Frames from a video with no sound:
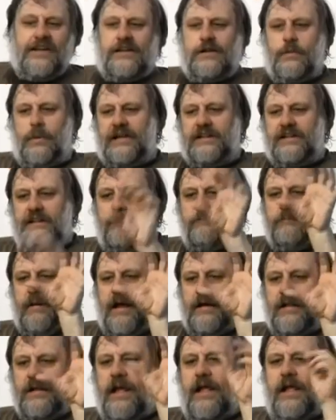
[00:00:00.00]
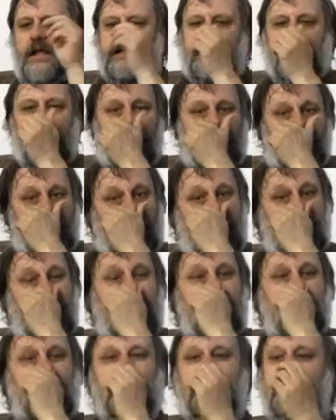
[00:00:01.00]
the Western part, some
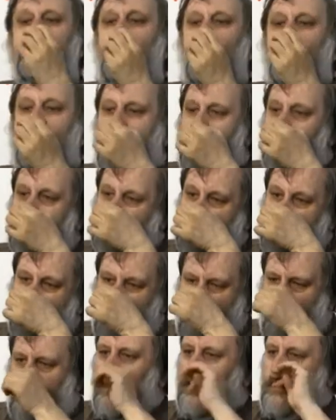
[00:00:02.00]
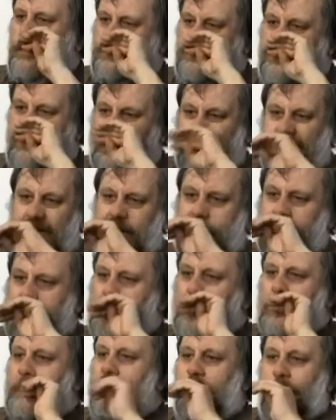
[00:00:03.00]
neo-Nazi
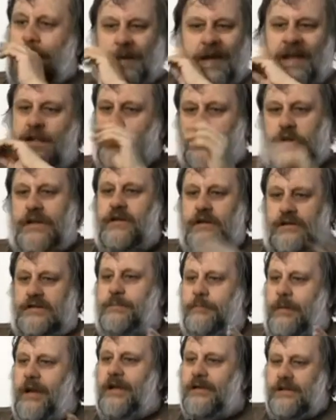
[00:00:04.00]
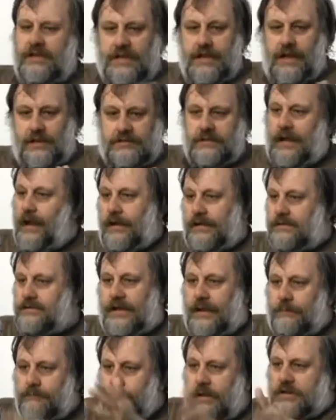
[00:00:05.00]
ecologists, and in a debate he attacked
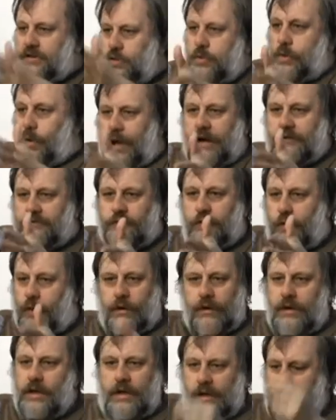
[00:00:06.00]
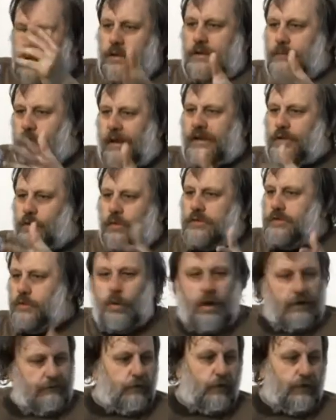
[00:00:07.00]
them, but you are for, my God,
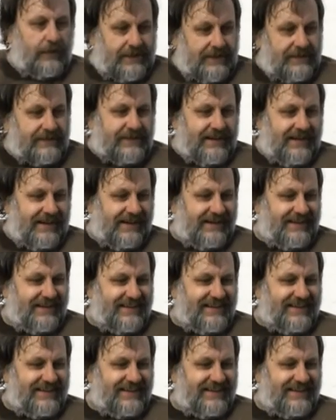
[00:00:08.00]
you are for Hitler.